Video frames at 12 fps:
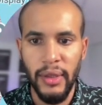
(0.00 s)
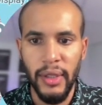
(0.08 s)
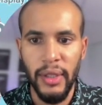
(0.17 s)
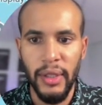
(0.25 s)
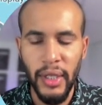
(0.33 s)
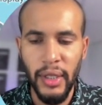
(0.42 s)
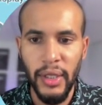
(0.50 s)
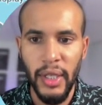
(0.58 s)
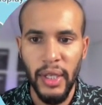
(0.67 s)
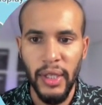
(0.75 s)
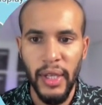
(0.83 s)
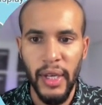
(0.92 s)
the other
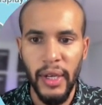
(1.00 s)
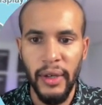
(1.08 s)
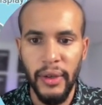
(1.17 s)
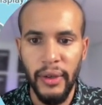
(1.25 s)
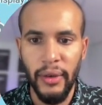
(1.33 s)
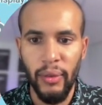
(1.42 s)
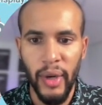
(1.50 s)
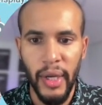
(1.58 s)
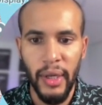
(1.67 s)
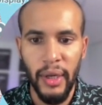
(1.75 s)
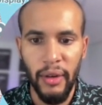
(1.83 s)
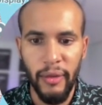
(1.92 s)
thing that what I
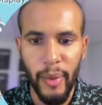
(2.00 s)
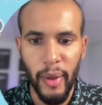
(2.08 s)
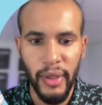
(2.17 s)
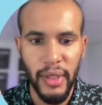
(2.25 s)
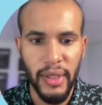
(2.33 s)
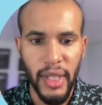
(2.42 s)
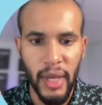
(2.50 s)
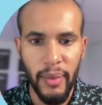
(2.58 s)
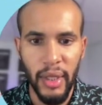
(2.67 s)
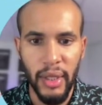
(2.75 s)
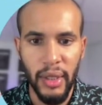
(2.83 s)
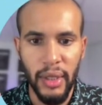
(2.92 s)
love about this
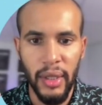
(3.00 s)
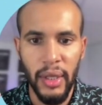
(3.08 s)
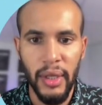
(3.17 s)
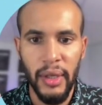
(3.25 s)
neighborhood